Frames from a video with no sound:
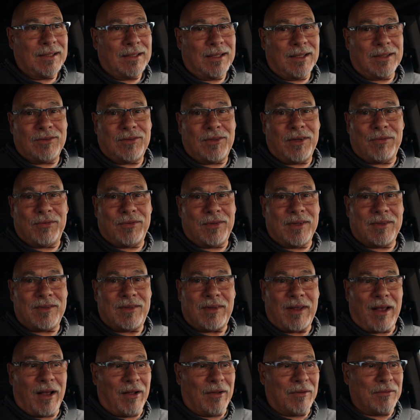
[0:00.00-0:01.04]
It shifts
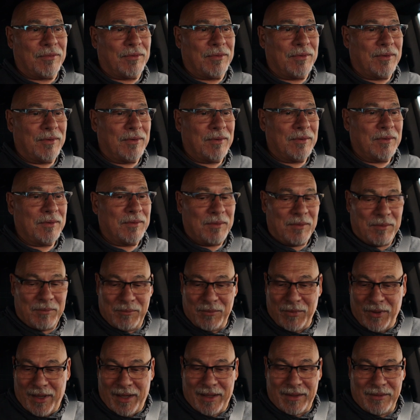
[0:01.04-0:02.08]
itself.
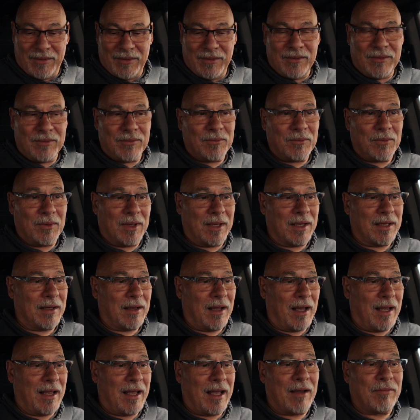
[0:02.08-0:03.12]
But when
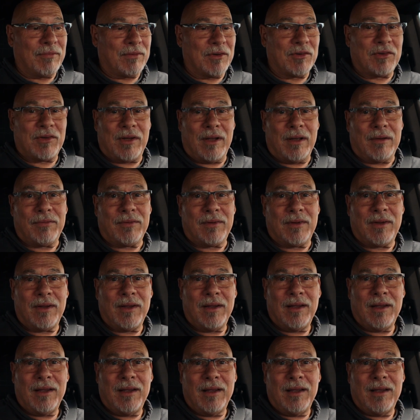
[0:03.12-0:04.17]
I have to shift,
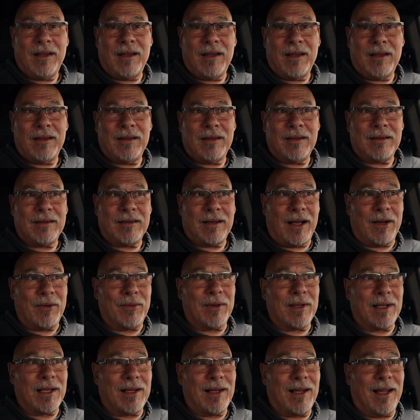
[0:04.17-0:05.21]
I
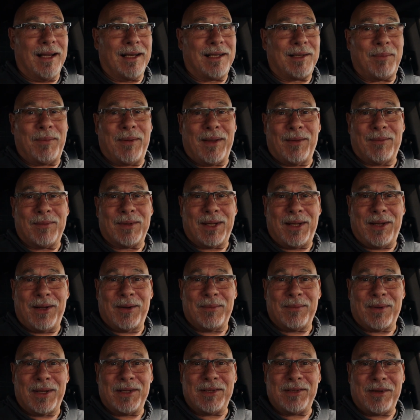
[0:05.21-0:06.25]
really like to be able to hear
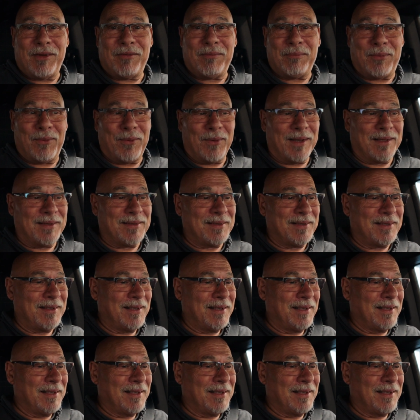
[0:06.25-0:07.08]
my shift points.